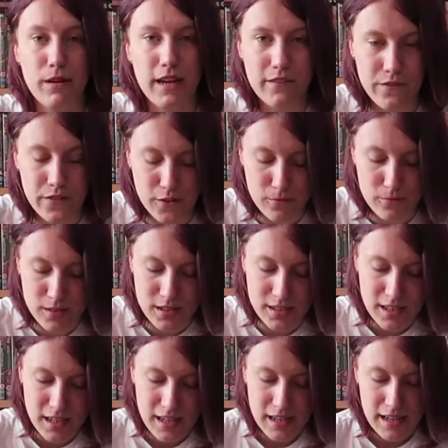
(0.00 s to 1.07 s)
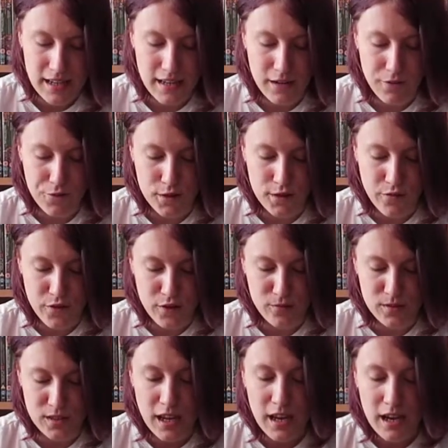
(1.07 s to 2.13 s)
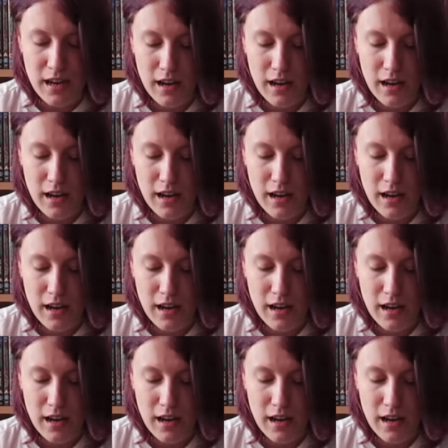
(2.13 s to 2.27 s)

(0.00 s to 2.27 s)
Pegg films and Nick Frost films.